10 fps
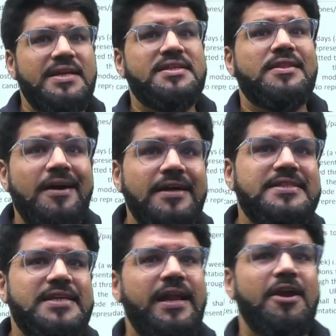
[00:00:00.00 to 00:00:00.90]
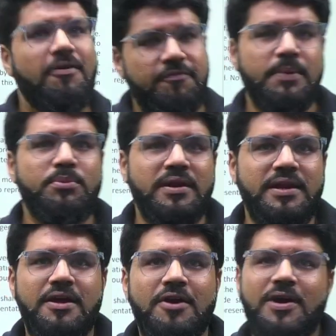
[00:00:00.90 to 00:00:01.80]
is the third Sunday of February.
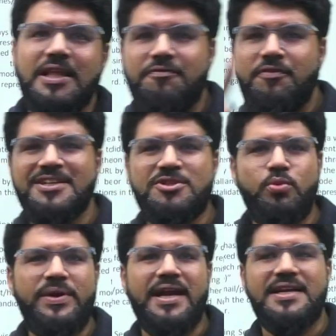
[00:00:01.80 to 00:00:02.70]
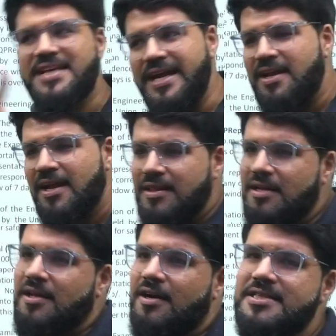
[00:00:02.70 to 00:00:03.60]
Okay, the first two weekends GATE,
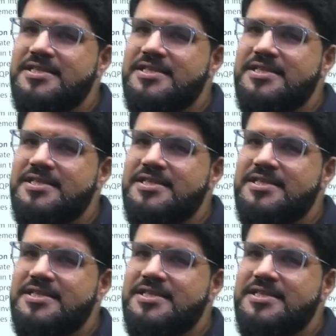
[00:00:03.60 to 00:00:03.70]
the third